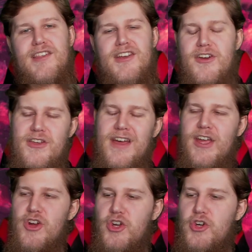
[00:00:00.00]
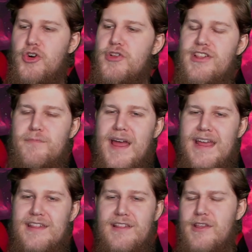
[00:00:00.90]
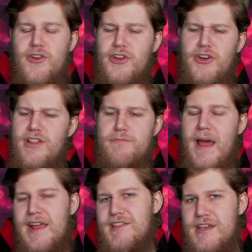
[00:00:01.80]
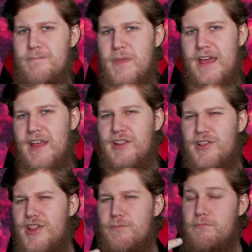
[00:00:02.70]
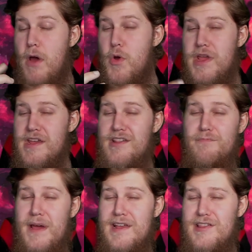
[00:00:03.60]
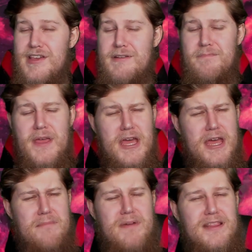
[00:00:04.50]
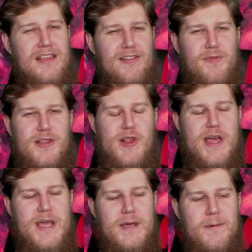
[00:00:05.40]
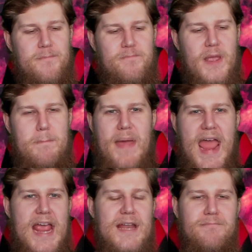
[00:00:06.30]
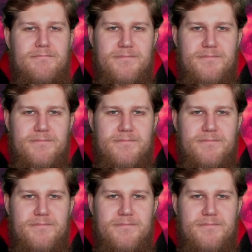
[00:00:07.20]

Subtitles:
You know, you got your good spicy, like the smoky spicy, but this was like pain.